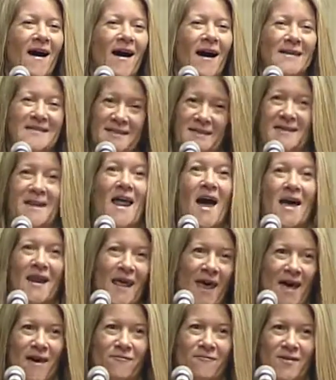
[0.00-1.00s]
I did not
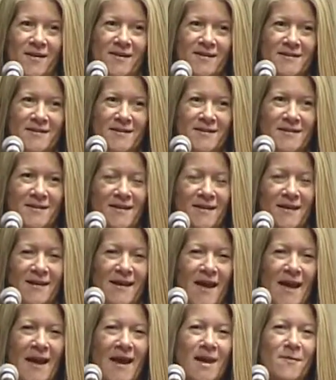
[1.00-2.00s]
have this,
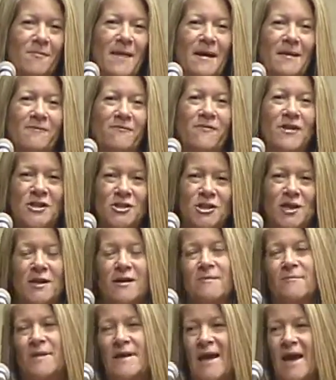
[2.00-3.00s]
and my
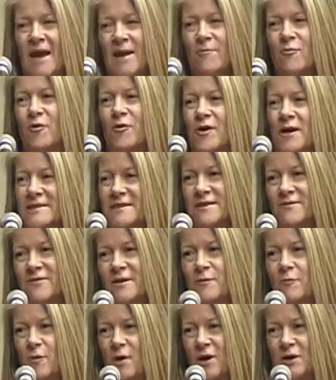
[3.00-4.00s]
vision became
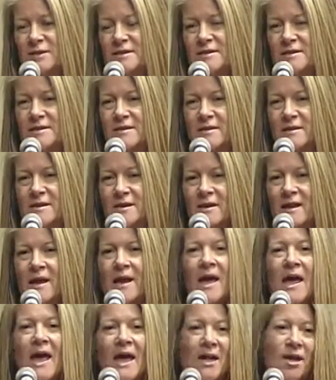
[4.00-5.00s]
progressively worse.
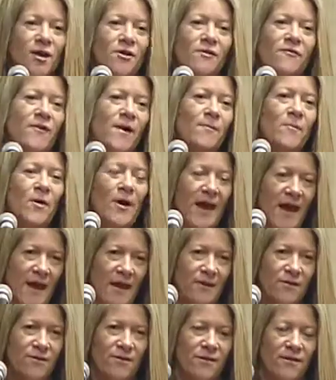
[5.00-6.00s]
And on November
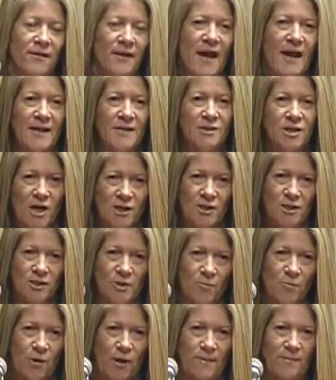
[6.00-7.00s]
8th, at a doctor's
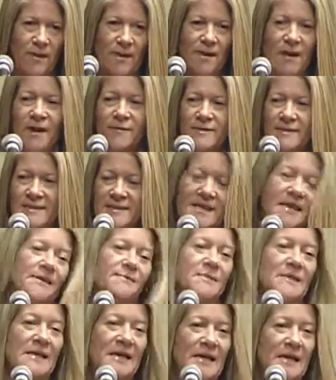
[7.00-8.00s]
appointment, I was
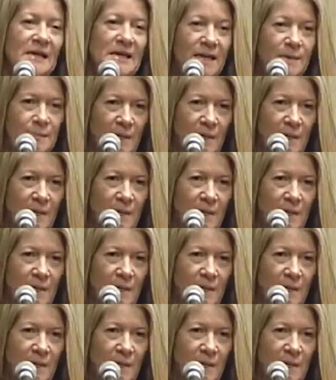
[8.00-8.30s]
deemed legally